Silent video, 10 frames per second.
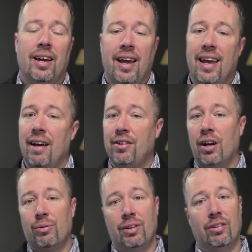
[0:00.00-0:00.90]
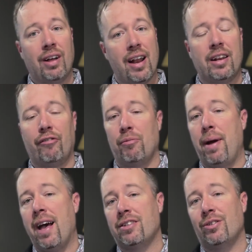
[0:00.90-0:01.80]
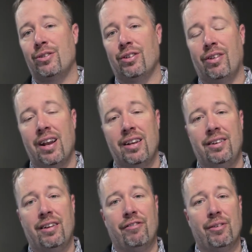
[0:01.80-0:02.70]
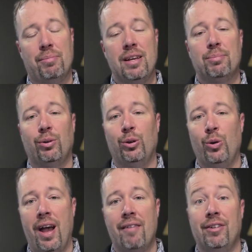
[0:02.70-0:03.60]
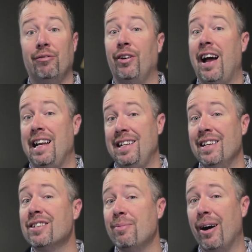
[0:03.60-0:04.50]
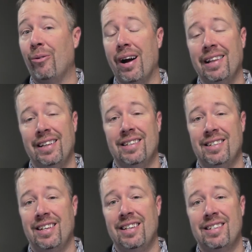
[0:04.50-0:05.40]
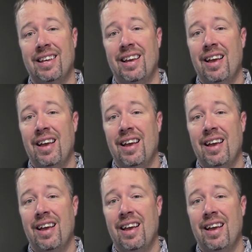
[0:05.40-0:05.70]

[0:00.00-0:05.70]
And I've talked with a lot of different pastors, a lot of different people who have different ideas about why this is.